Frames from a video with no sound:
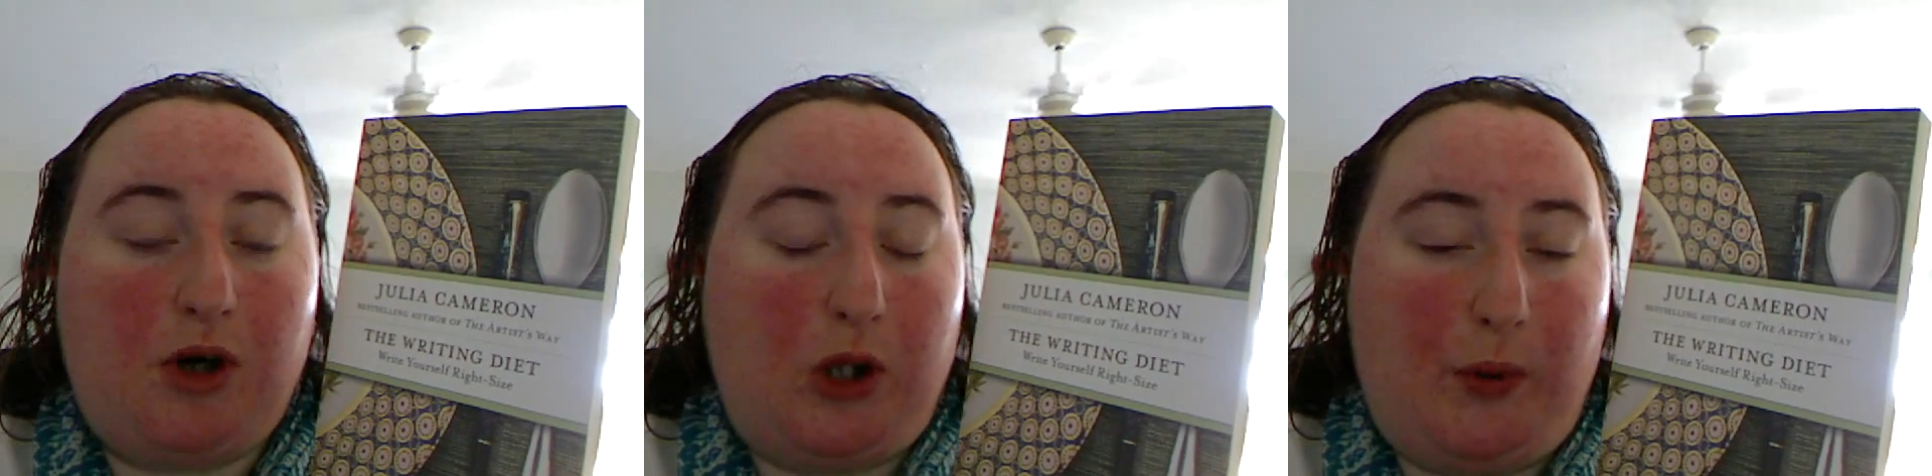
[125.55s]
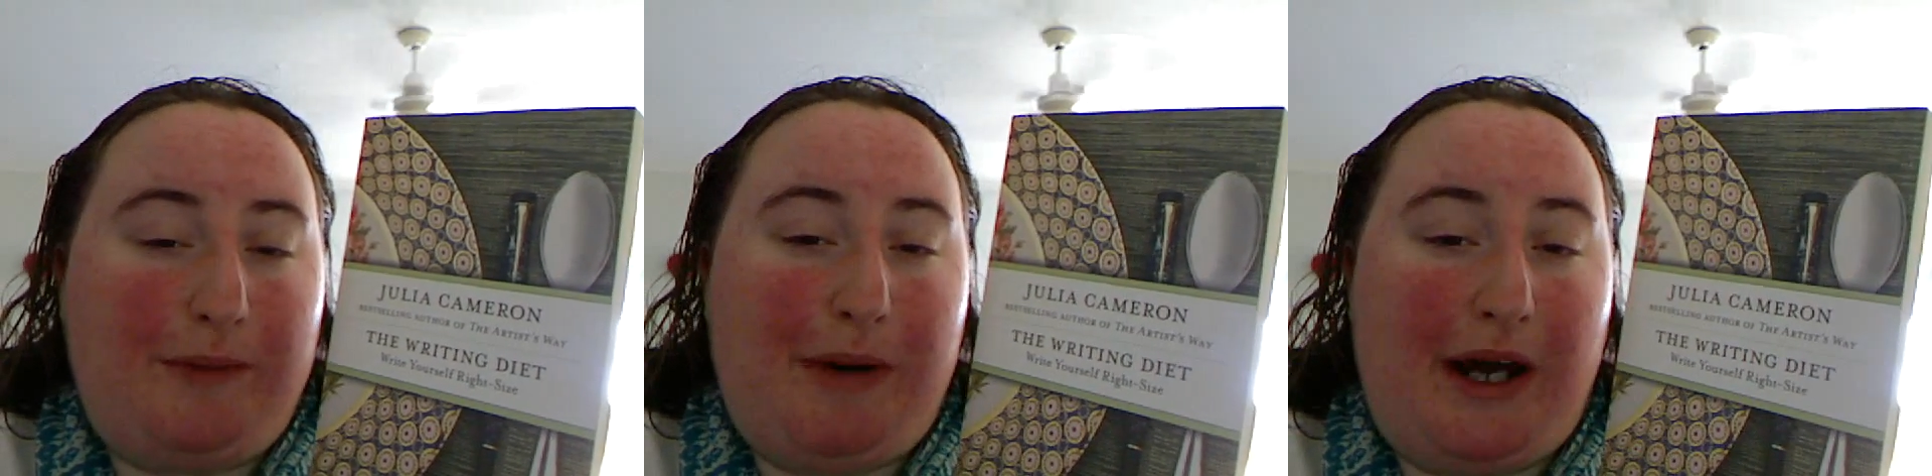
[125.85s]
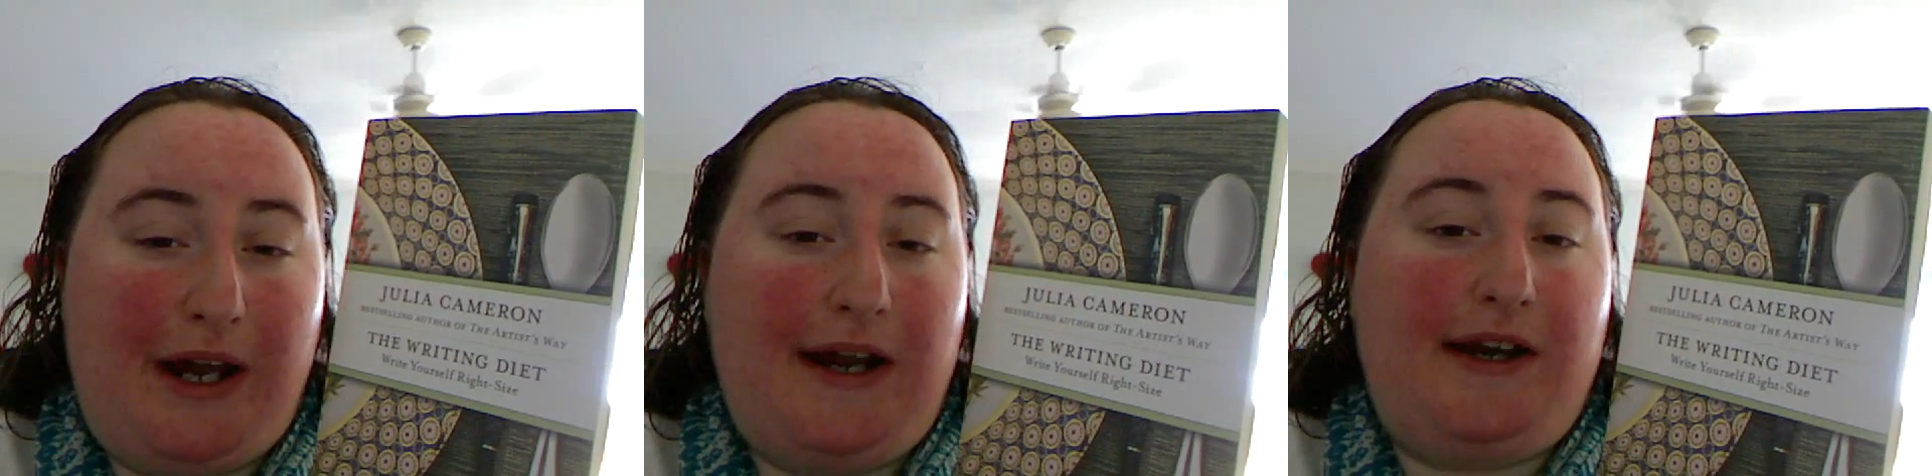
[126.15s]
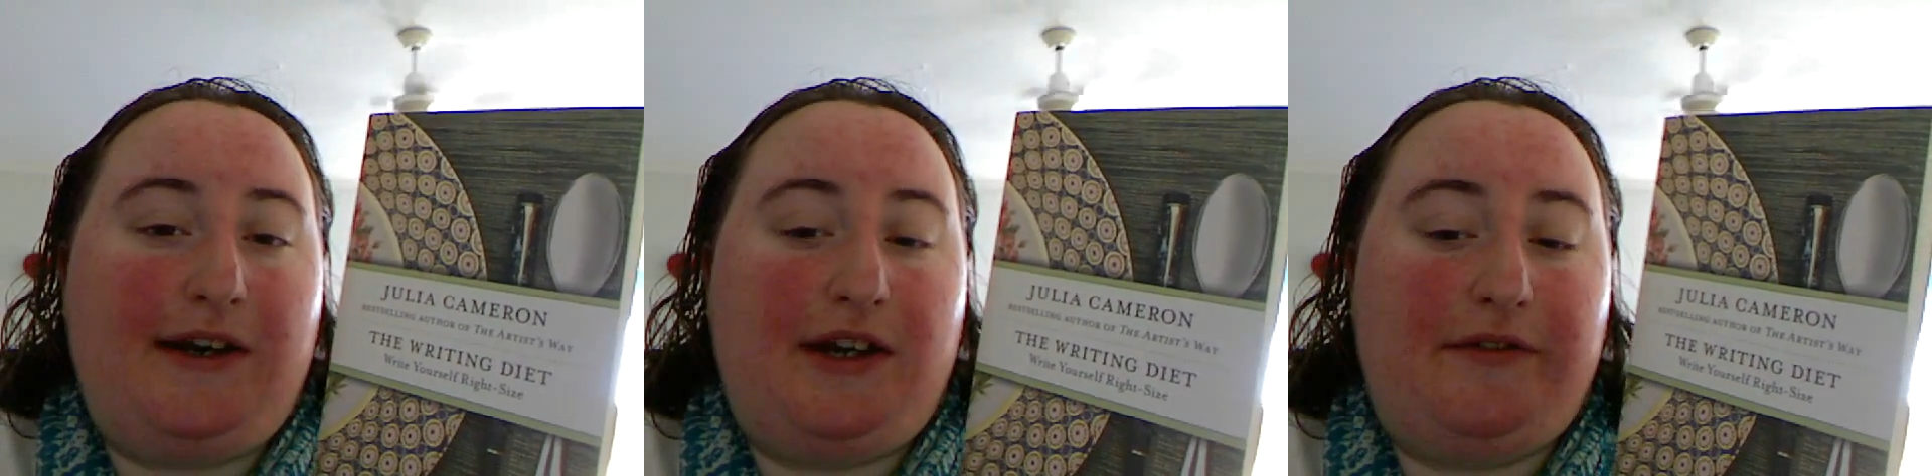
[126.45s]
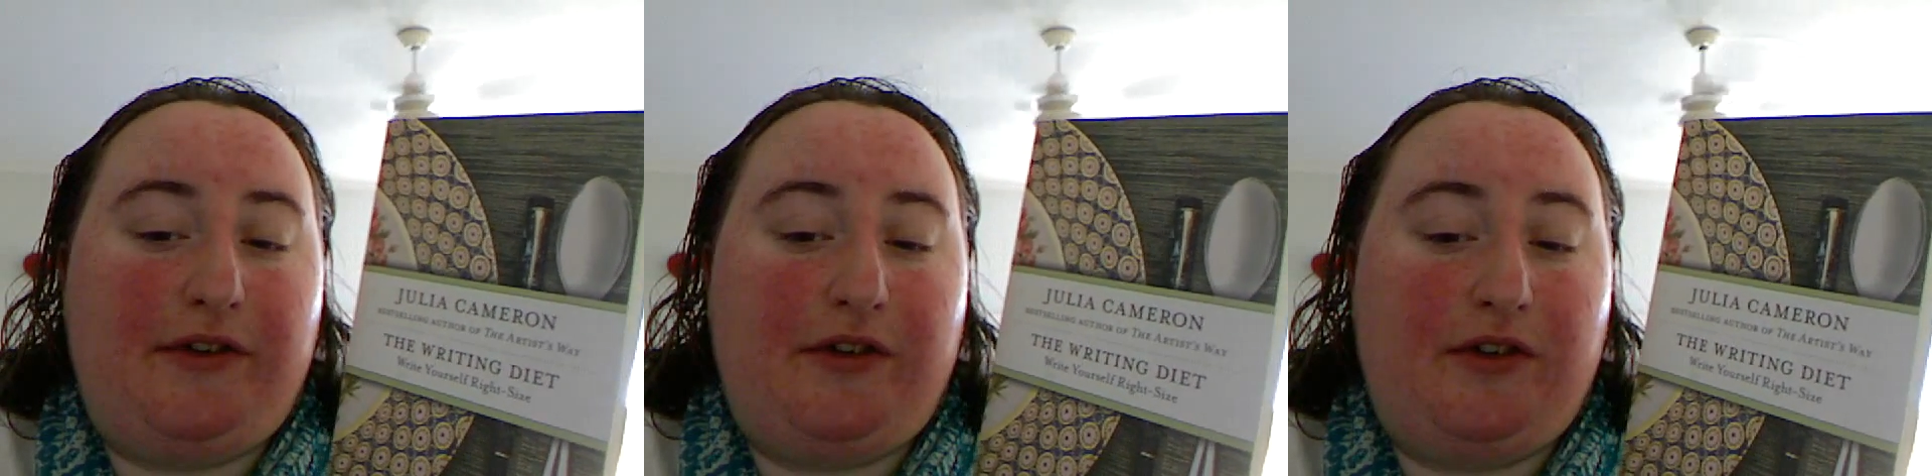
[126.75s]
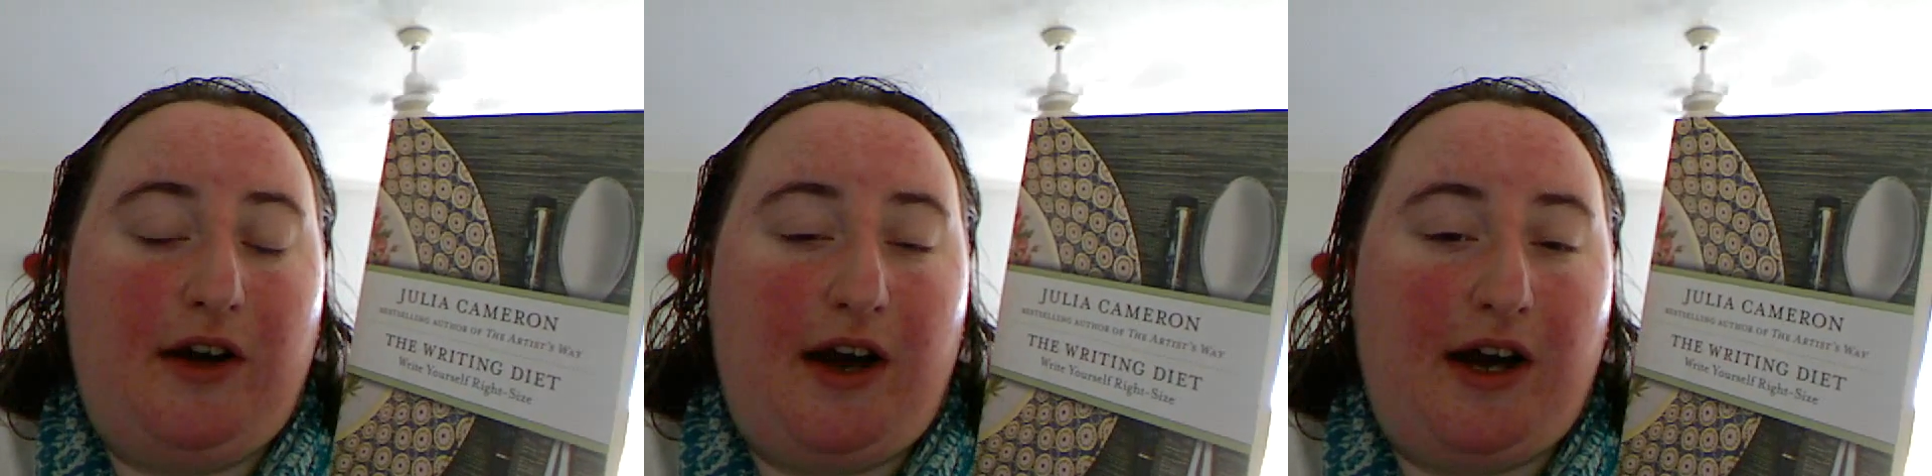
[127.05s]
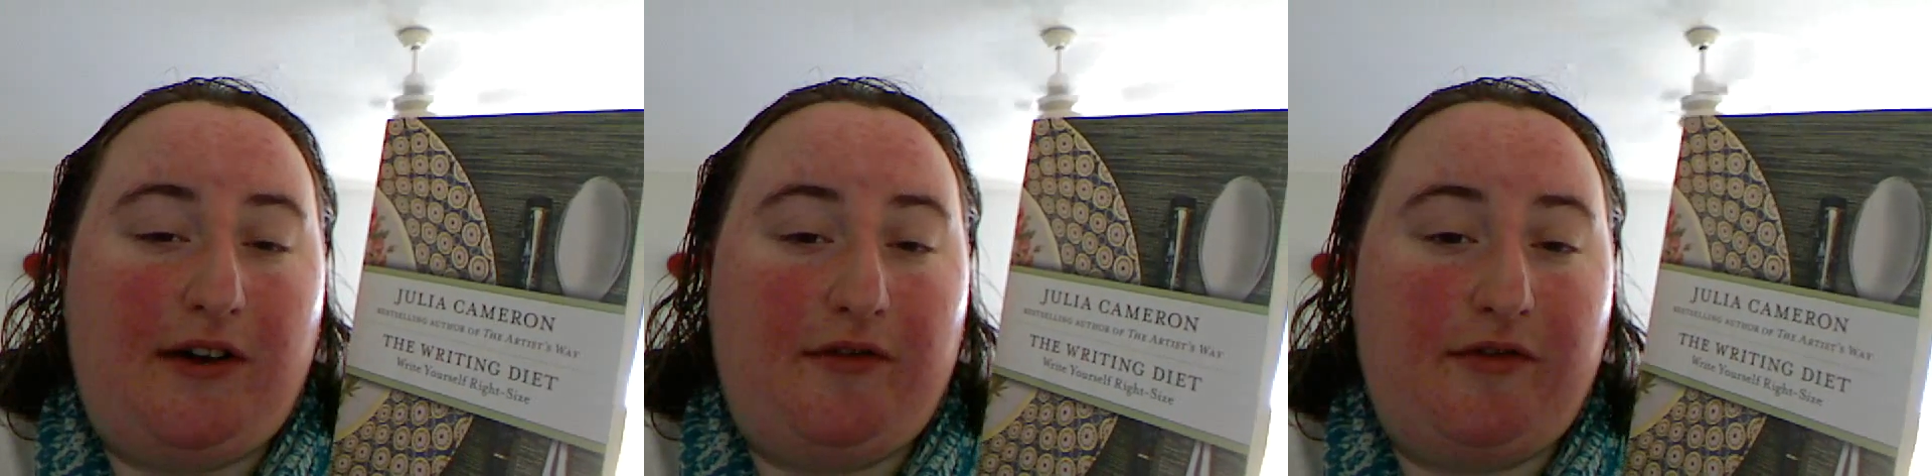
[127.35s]
wallow in pain if you
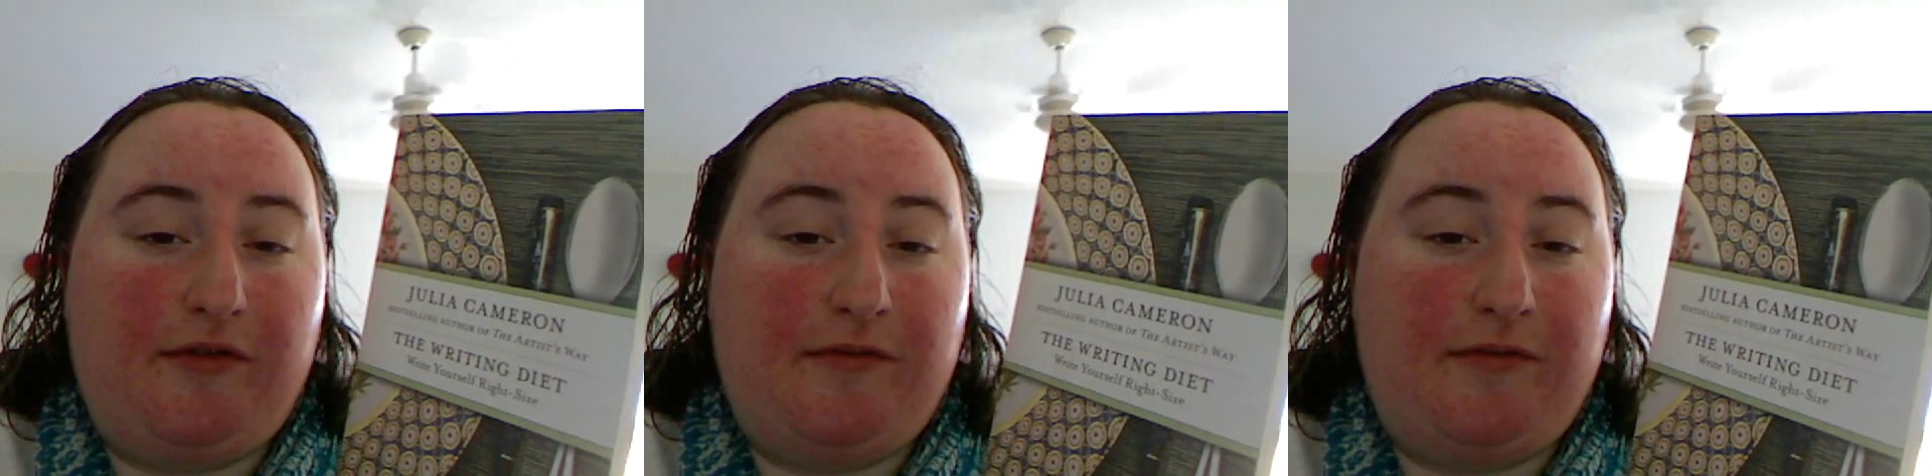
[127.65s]
have,